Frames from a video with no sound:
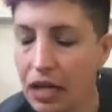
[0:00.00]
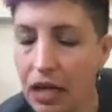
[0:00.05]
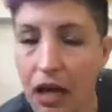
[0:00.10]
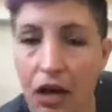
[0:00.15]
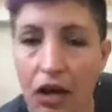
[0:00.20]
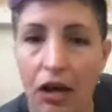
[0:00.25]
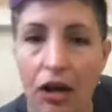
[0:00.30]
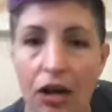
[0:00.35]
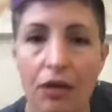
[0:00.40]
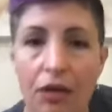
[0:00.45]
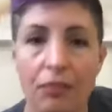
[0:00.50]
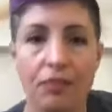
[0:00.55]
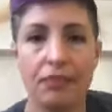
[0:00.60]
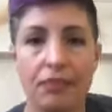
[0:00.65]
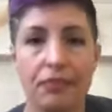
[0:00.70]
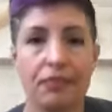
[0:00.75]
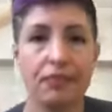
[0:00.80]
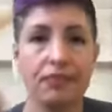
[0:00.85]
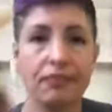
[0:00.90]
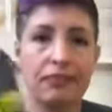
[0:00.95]

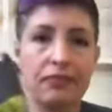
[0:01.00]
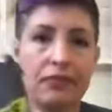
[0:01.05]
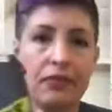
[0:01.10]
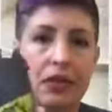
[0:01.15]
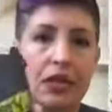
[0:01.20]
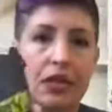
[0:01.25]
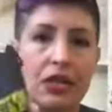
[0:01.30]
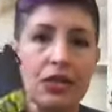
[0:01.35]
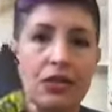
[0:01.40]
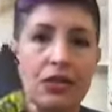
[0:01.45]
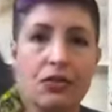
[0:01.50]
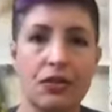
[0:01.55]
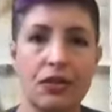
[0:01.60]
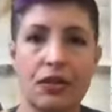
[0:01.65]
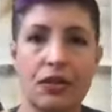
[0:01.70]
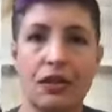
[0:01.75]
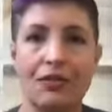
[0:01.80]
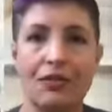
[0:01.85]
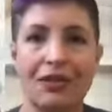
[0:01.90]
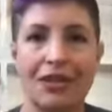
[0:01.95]
You can
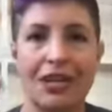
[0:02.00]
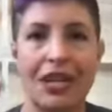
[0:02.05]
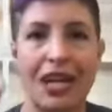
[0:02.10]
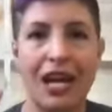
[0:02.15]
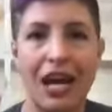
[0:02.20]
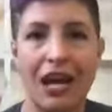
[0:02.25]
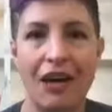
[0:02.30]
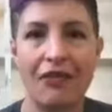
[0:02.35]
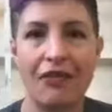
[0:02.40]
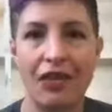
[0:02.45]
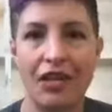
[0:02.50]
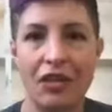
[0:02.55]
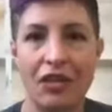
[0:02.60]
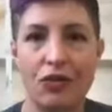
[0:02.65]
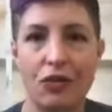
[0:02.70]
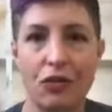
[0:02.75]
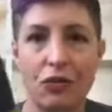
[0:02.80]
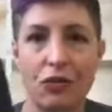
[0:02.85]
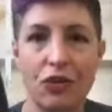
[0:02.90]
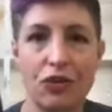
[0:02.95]

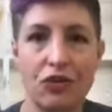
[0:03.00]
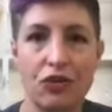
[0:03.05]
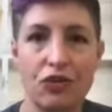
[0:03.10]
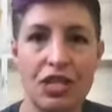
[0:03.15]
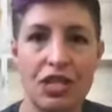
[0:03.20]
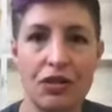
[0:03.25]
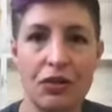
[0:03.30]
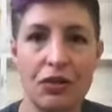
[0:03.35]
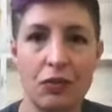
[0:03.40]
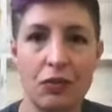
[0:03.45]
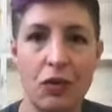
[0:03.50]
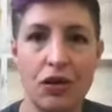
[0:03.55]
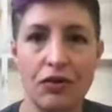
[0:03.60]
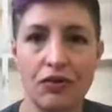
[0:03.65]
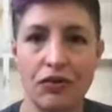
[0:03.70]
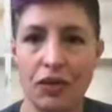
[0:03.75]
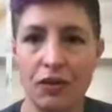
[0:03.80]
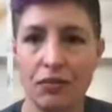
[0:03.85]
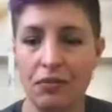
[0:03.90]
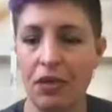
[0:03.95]
use either one of
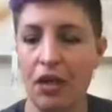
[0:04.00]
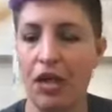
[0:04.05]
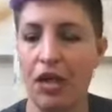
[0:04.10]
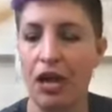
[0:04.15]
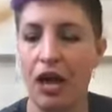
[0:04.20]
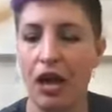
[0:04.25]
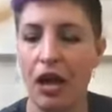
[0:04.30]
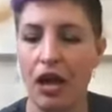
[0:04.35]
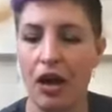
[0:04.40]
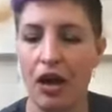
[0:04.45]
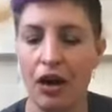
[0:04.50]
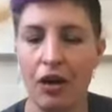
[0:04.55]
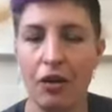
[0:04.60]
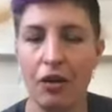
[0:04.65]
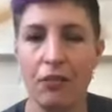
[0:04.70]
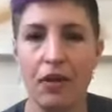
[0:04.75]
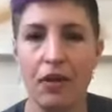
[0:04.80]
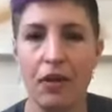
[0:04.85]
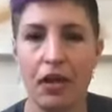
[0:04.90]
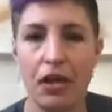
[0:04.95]
them.
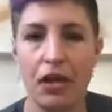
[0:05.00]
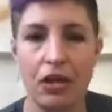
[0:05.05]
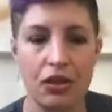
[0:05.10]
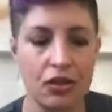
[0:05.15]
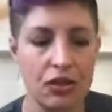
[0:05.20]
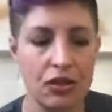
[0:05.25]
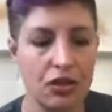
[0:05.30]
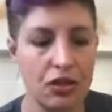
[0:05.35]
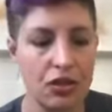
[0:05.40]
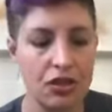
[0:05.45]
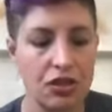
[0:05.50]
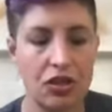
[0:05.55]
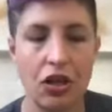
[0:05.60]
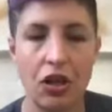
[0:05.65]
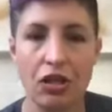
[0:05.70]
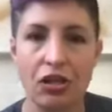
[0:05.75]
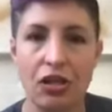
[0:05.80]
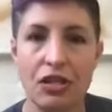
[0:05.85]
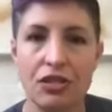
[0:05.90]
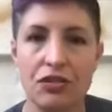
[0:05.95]
The
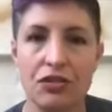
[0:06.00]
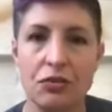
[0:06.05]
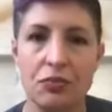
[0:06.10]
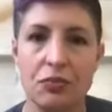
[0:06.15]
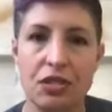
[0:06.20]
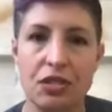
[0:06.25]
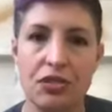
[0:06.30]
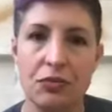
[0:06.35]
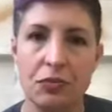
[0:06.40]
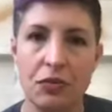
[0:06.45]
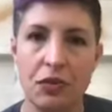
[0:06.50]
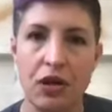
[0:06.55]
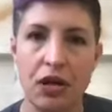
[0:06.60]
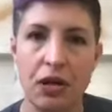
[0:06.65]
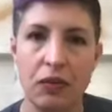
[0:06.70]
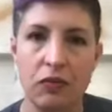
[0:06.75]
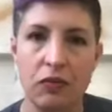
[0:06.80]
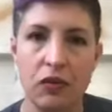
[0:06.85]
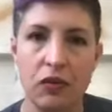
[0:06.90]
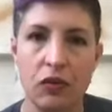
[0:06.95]
chalk line is going to be super
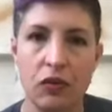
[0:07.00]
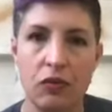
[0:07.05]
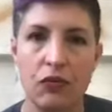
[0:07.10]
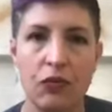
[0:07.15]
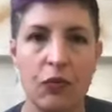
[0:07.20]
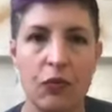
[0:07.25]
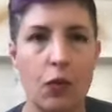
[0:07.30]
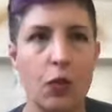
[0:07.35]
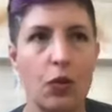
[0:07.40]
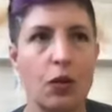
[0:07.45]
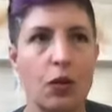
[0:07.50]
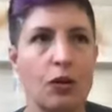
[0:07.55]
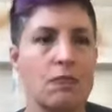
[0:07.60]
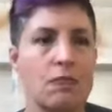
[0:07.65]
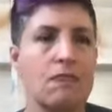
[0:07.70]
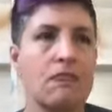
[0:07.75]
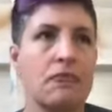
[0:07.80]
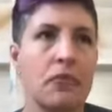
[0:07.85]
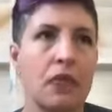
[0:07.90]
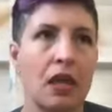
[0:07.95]
helpful for
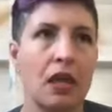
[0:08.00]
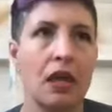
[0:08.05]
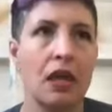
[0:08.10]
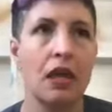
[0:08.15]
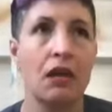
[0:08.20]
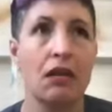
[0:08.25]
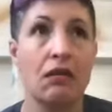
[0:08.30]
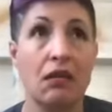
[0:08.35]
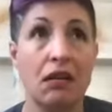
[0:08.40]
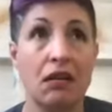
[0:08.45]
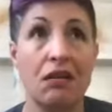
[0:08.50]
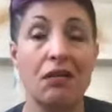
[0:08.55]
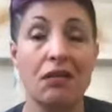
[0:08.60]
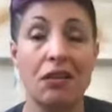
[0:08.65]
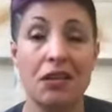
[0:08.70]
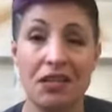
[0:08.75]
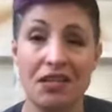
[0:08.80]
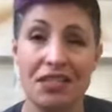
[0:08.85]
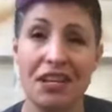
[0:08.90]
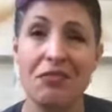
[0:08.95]

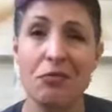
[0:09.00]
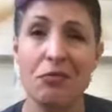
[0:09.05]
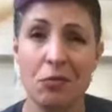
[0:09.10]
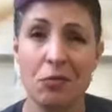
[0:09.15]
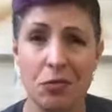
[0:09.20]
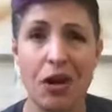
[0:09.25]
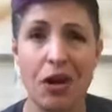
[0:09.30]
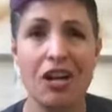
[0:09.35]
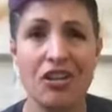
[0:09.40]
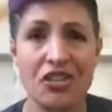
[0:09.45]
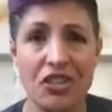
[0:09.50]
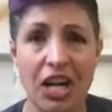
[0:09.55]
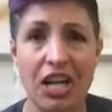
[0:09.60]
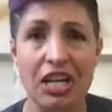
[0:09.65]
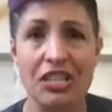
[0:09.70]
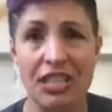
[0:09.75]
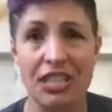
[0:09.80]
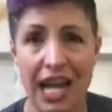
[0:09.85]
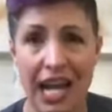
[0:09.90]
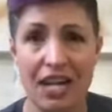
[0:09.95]
several
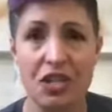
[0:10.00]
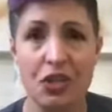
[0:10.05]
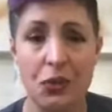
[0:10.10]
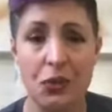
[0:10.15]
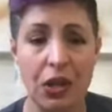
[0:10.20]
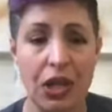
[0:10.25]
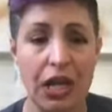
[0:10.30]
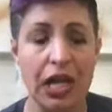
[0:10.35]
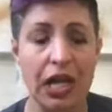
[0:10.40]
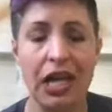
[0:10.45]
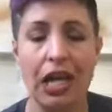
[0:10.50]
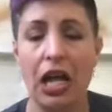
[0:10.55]
projects, actually.